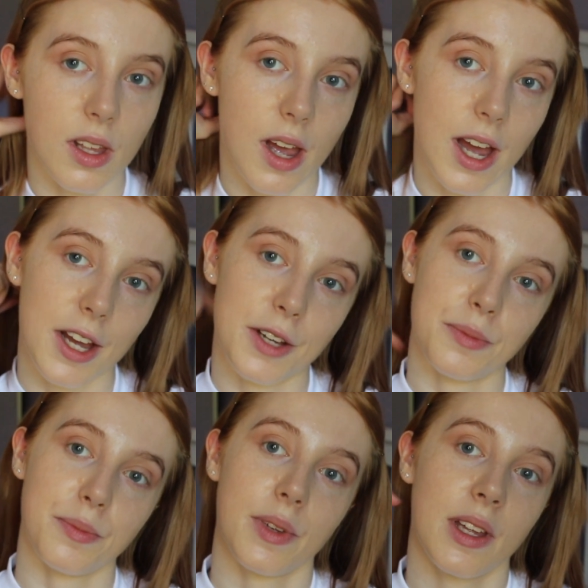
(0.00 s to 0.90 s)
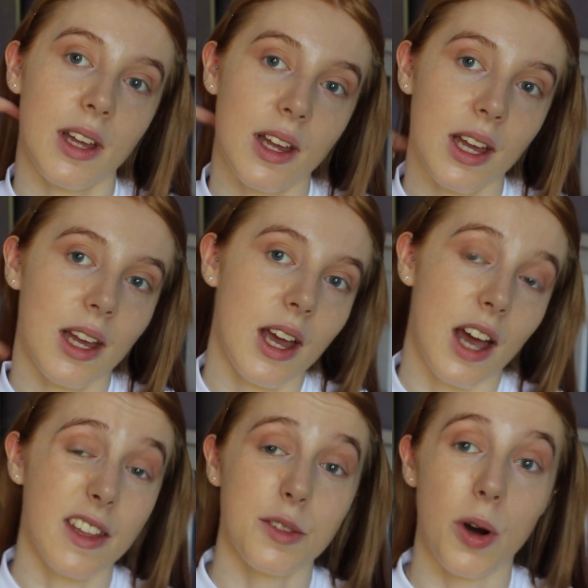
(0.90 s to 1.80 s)
and
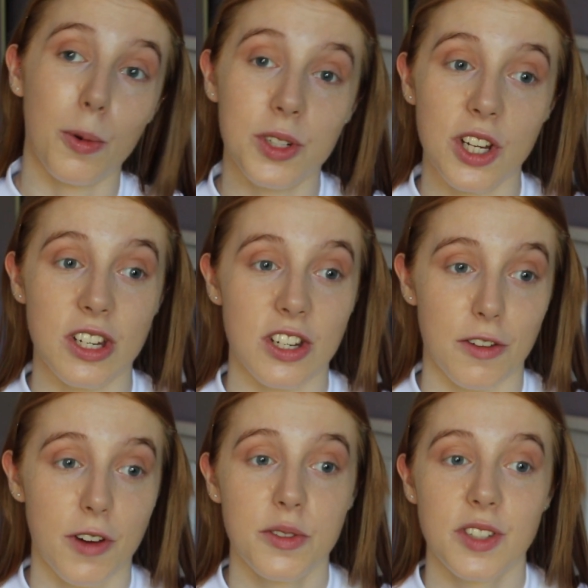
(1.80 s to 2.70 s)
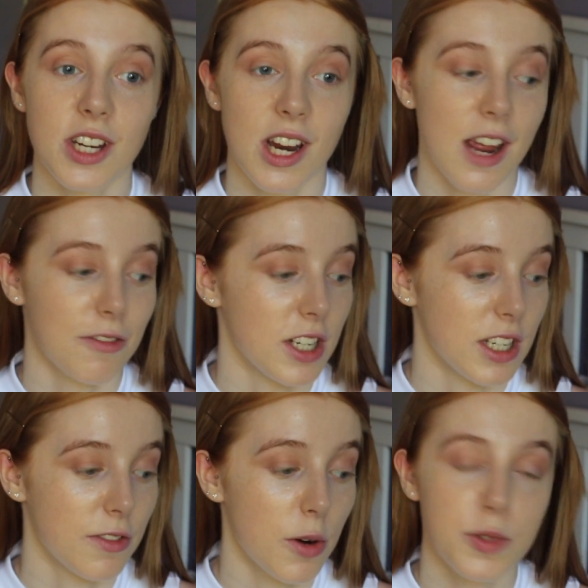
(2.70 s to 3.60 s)
that's what I would usually do. If I was doing
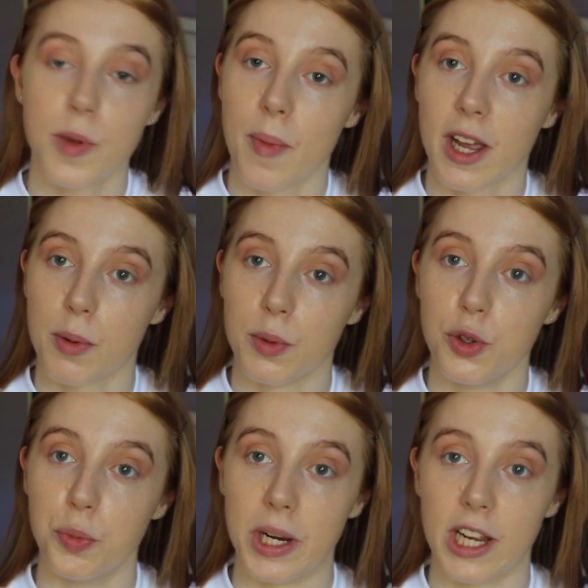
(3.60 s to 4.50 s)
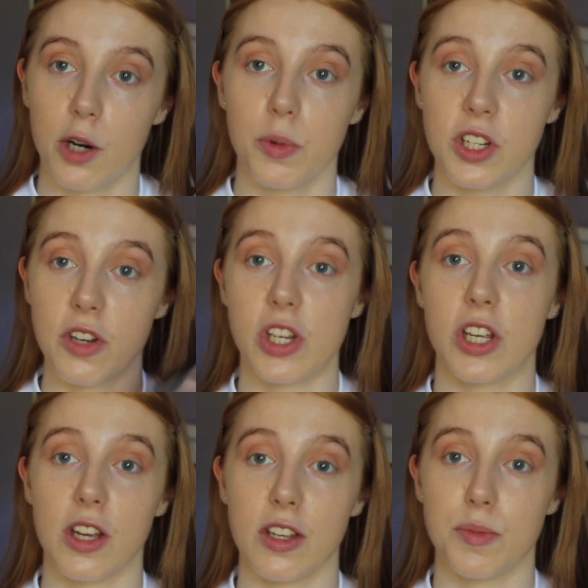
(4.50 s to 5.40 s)
if I was putting makeup on normally, I would usually
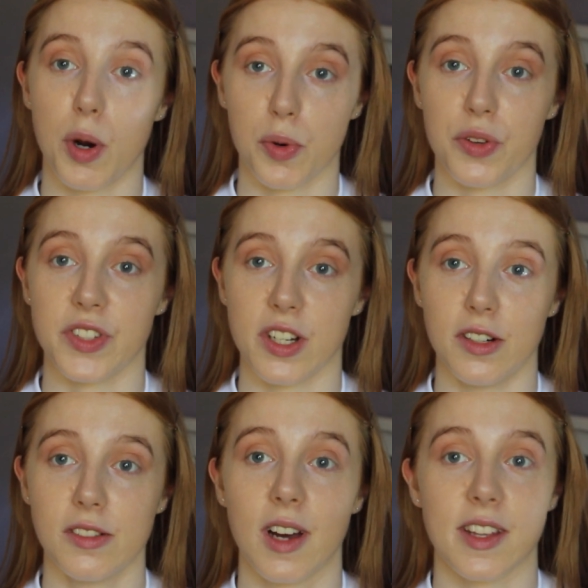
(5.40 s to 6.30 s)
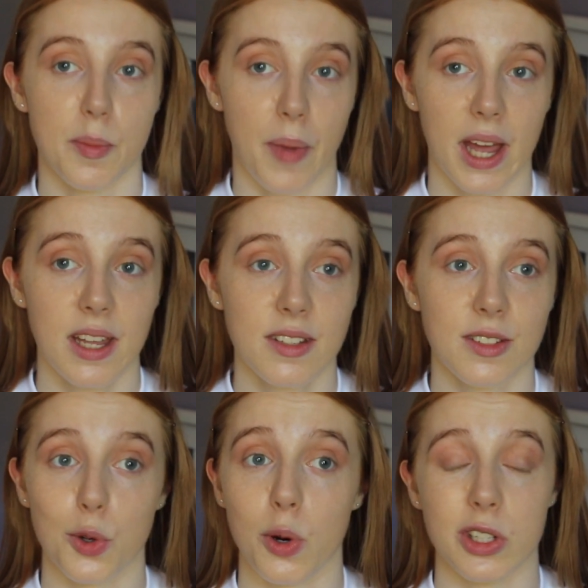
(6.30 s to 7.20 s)
use my bronzer as a
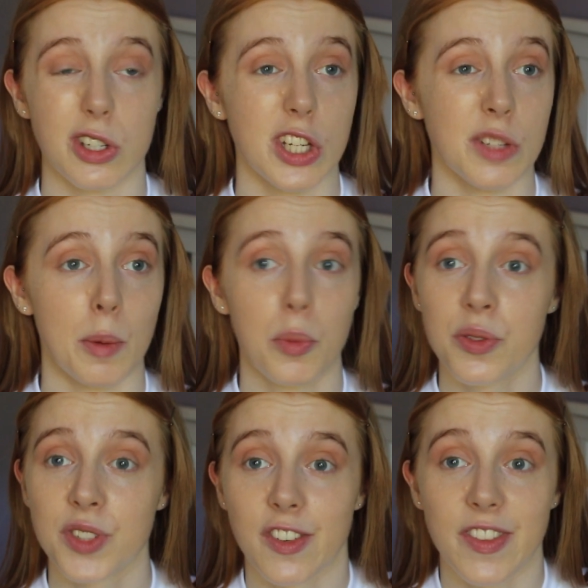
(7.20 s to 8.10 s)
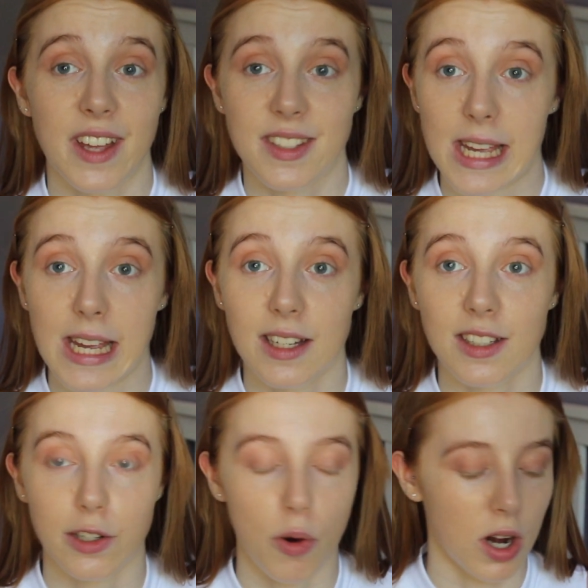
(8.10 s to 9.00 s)
base, or I just use my bronzer and that's it,
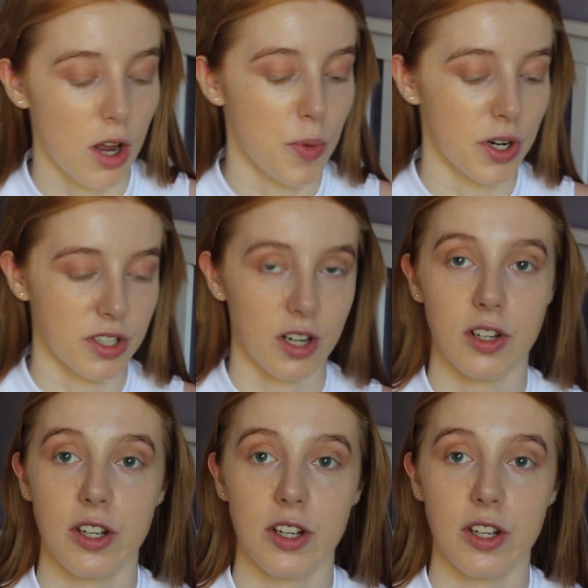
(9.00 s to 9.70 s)
because I quite like monotone